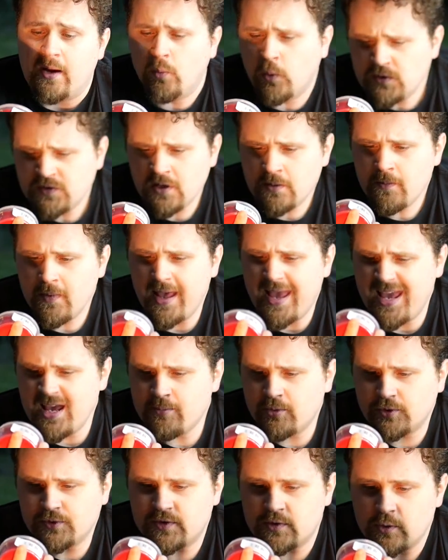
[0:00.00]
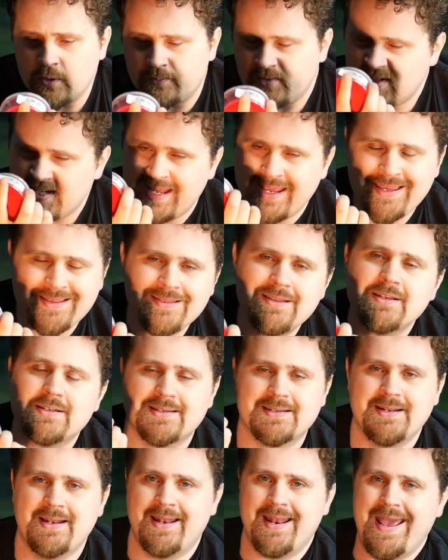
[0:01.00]
wasn't able to obtain
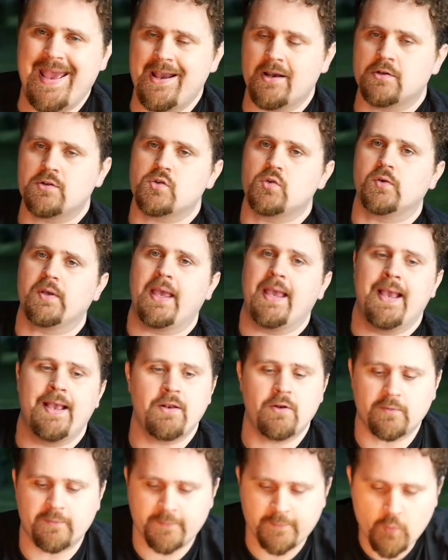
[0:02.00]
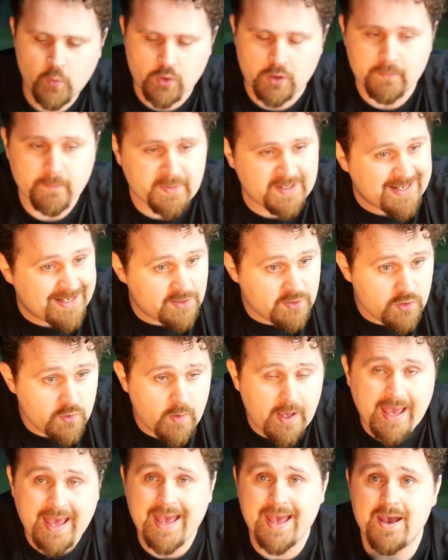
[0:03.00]
this in an actual candle form, but I do
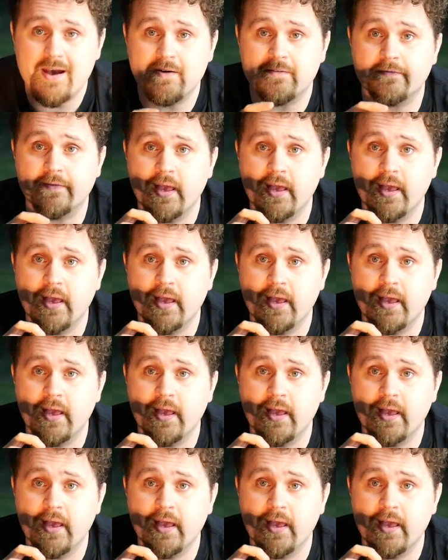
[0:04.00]
have